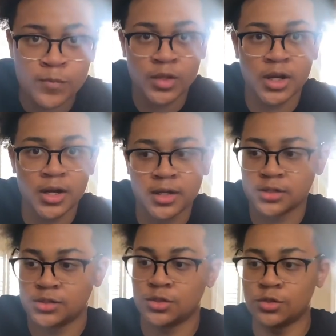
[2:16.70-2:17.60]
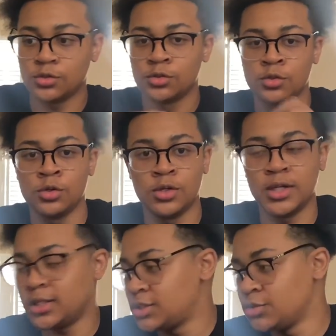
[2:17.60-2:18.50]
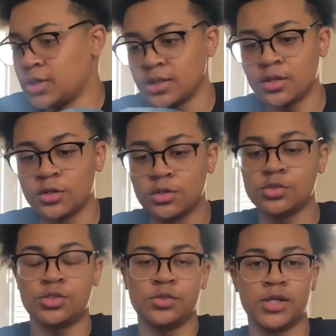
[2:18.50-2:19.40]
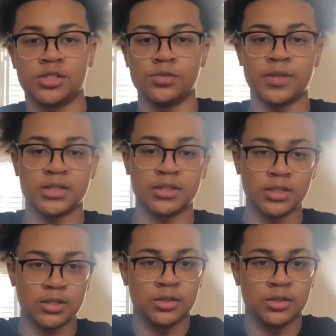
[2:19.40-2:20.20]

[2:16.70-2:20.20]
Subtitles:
Alright, so now that you cut those, you got 2 pants leg.